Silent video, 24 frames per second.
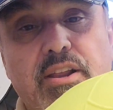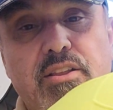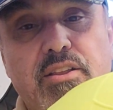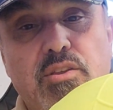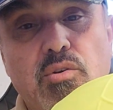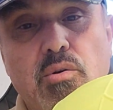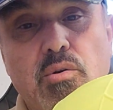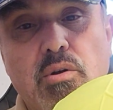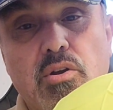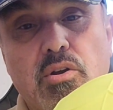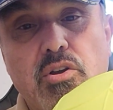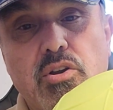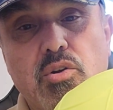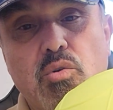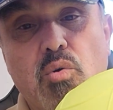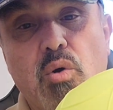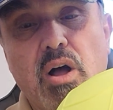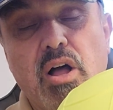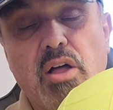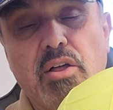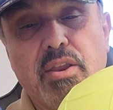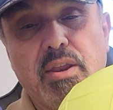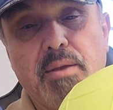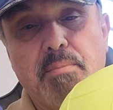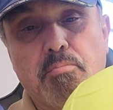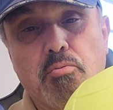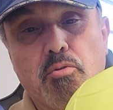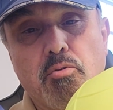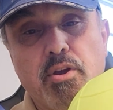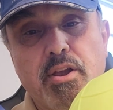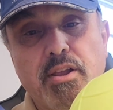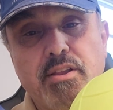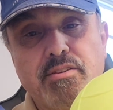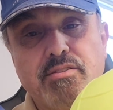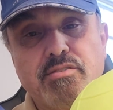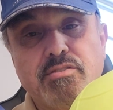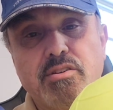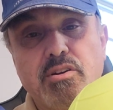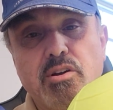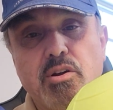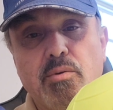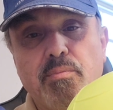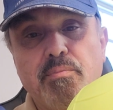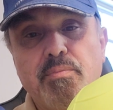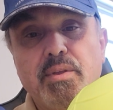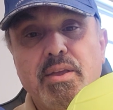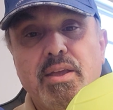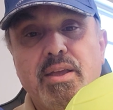to do a good quality print,
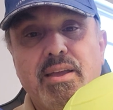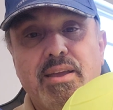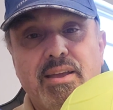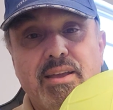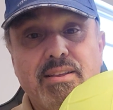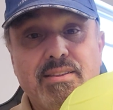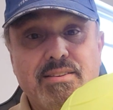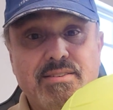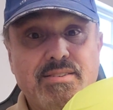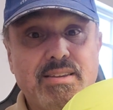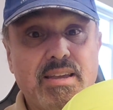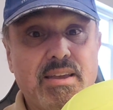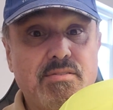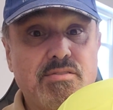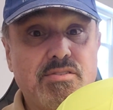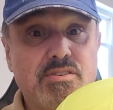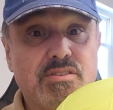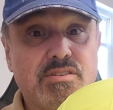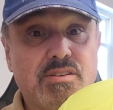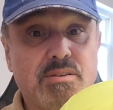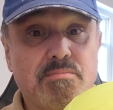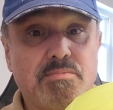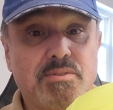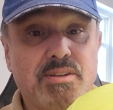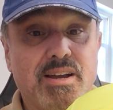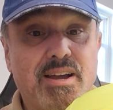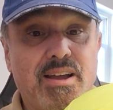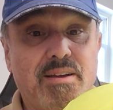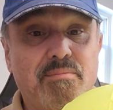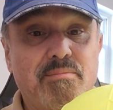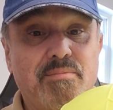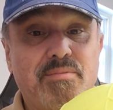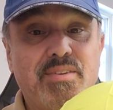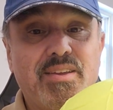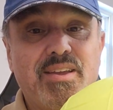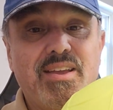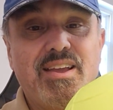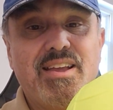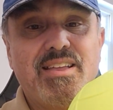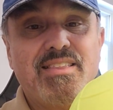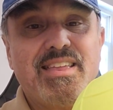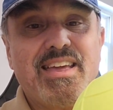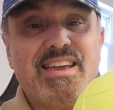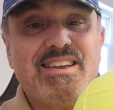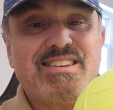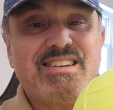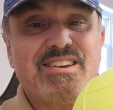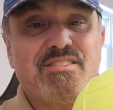so it saves you some time.
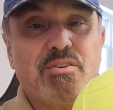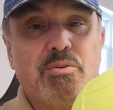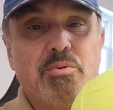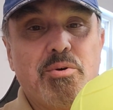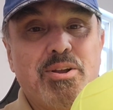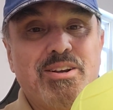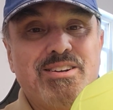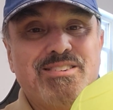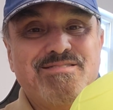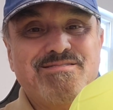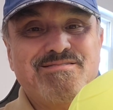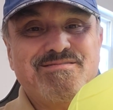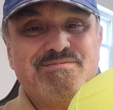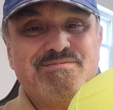Thanks, everyone.